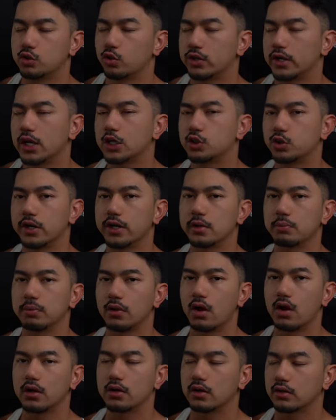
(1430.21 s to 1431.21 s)
During a training
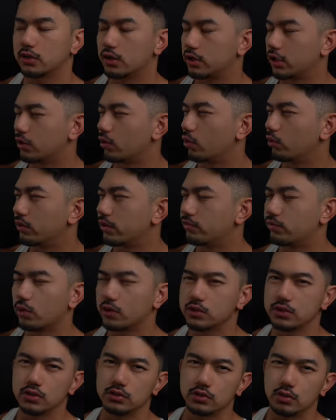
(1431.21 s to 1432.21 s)
block, you can only
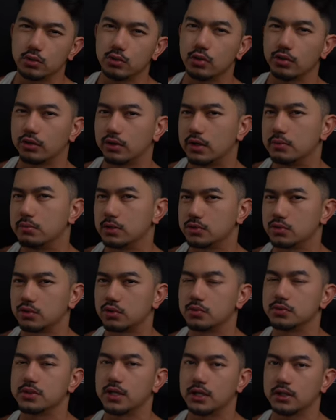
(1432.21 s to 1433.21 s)
focus on two or three muscle
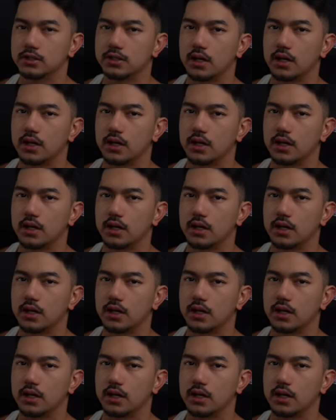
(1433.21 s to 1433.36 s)
groups at a